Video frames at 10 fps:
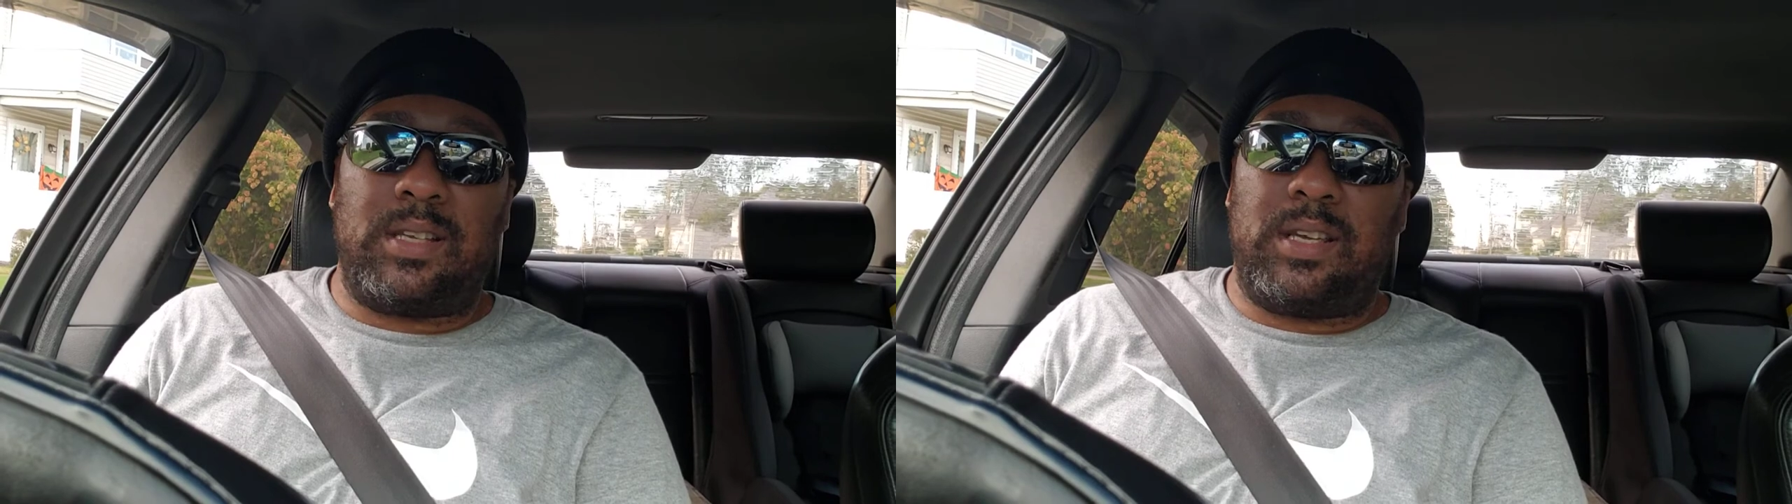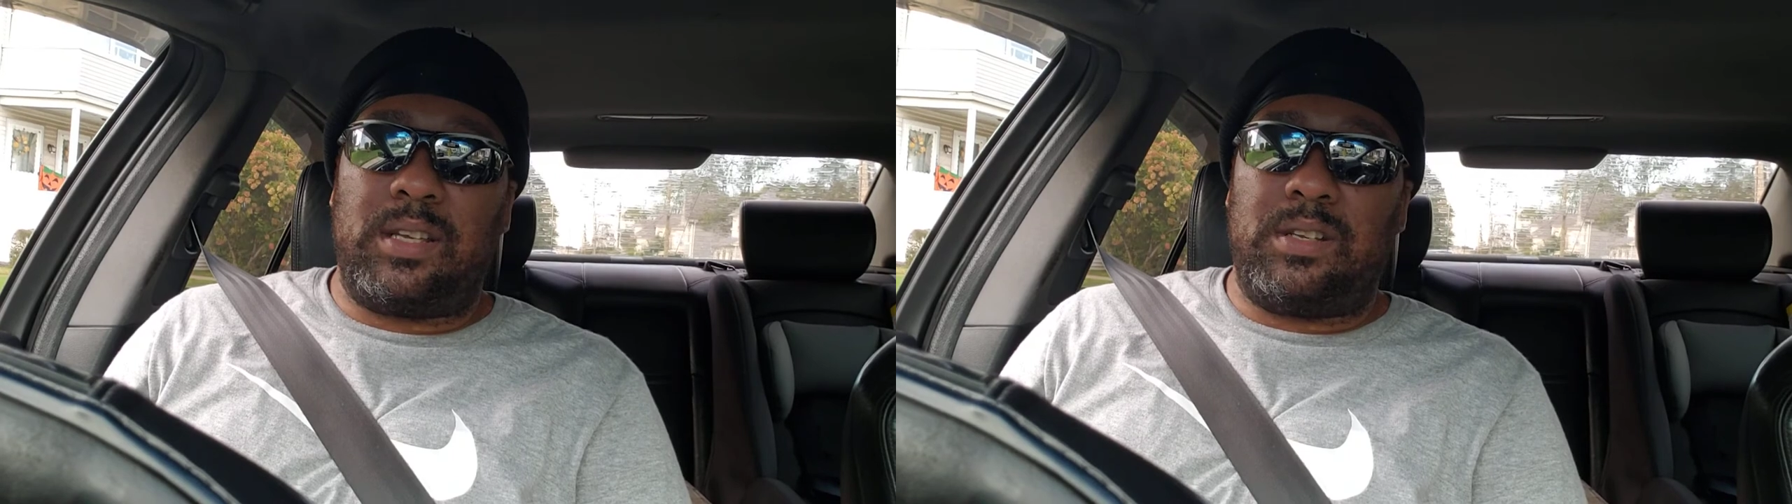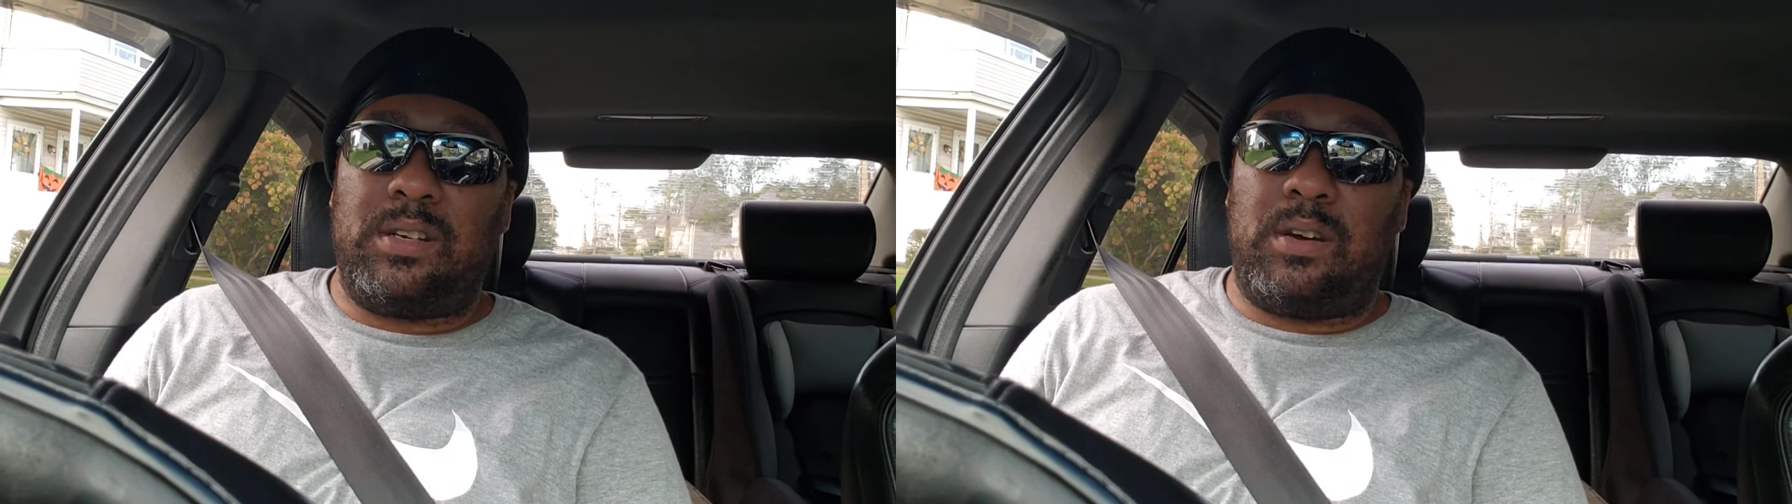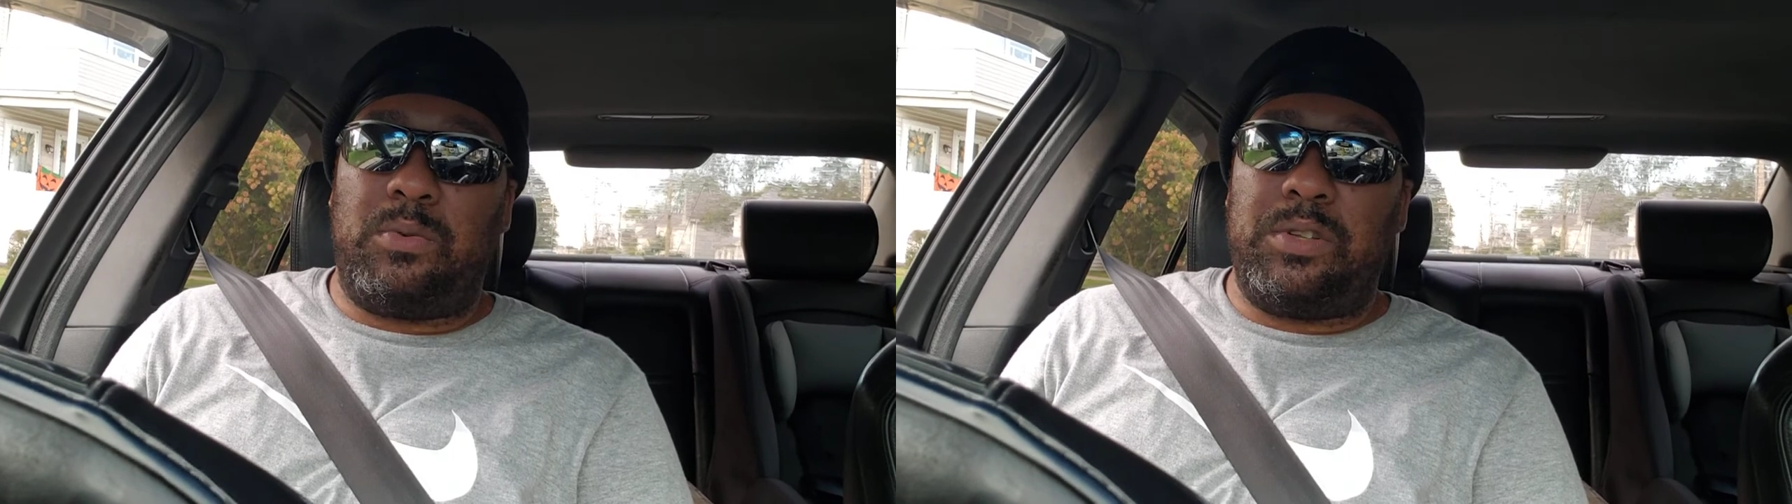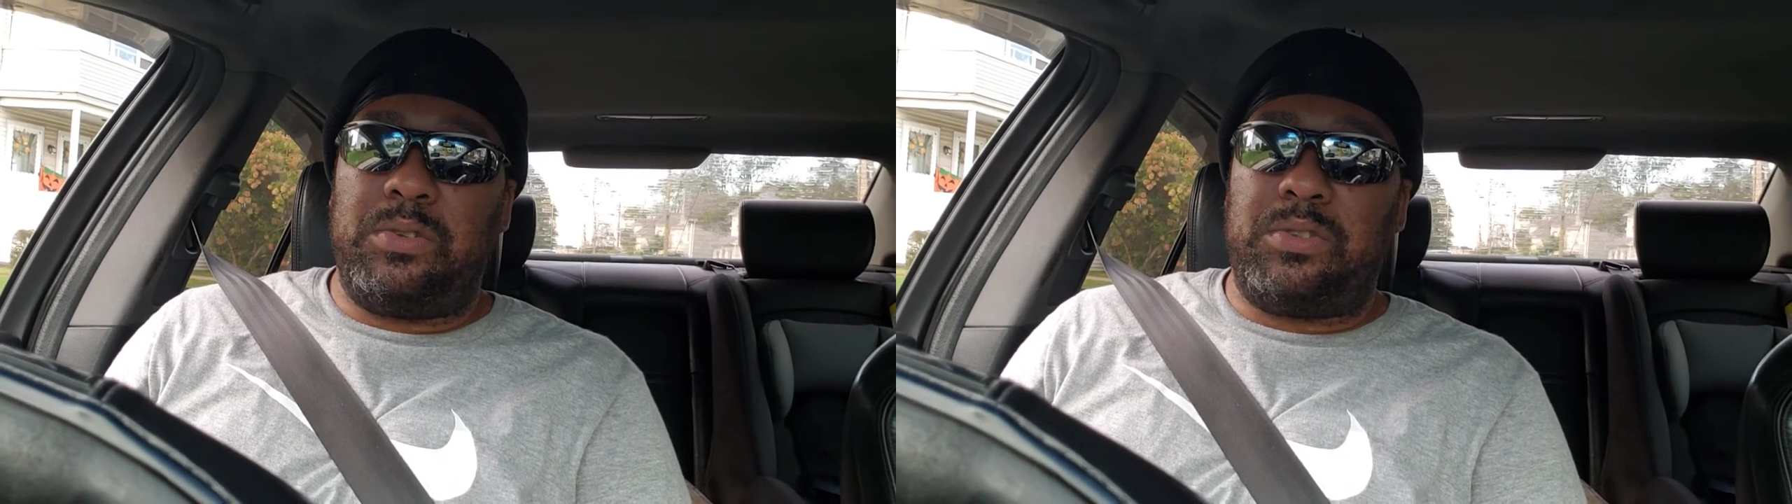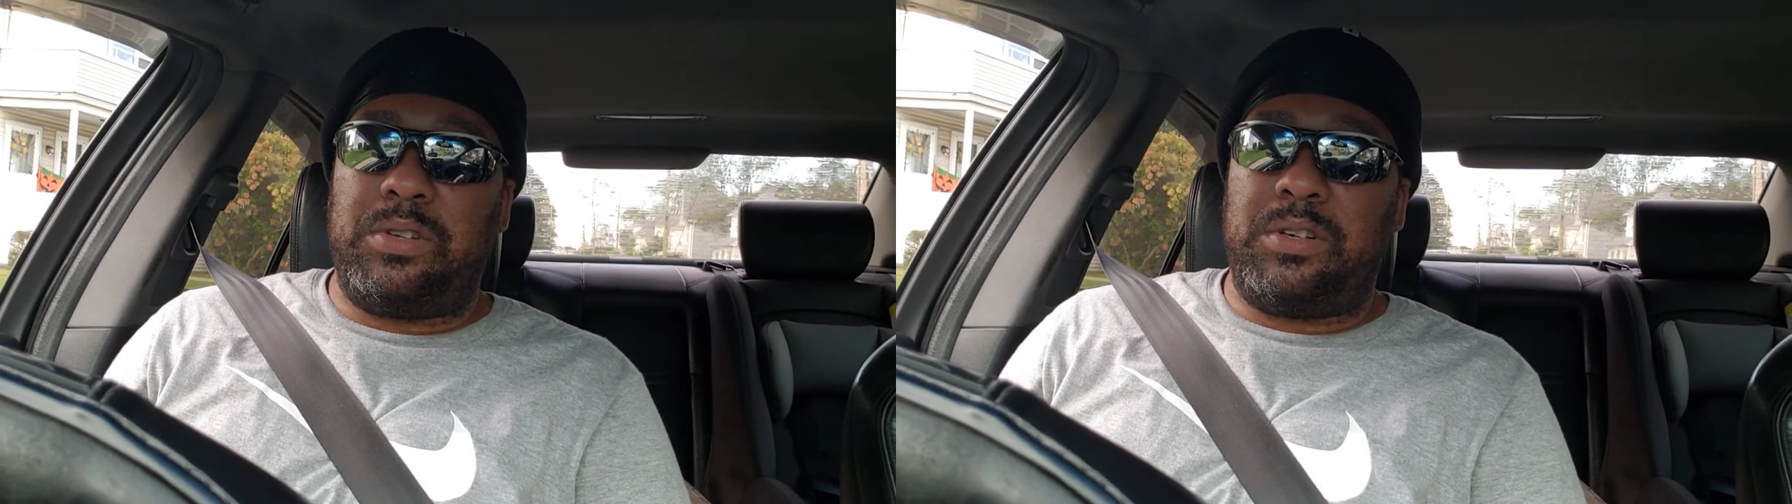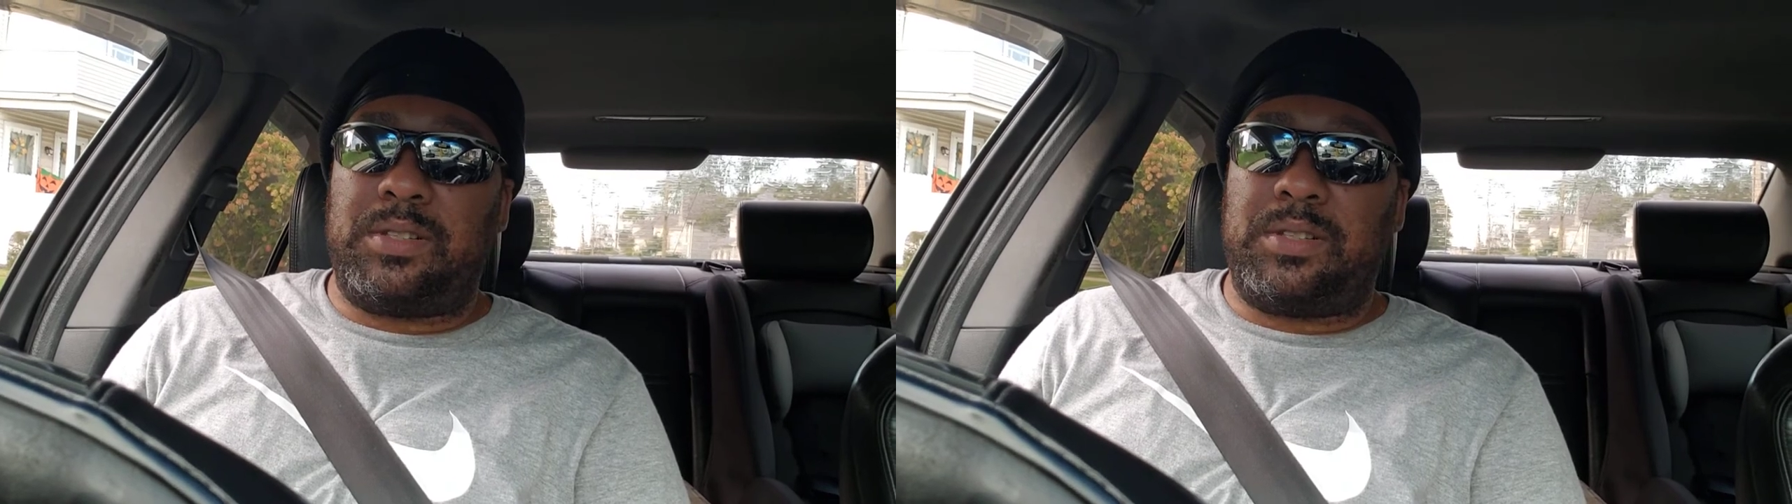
And you know, when you do your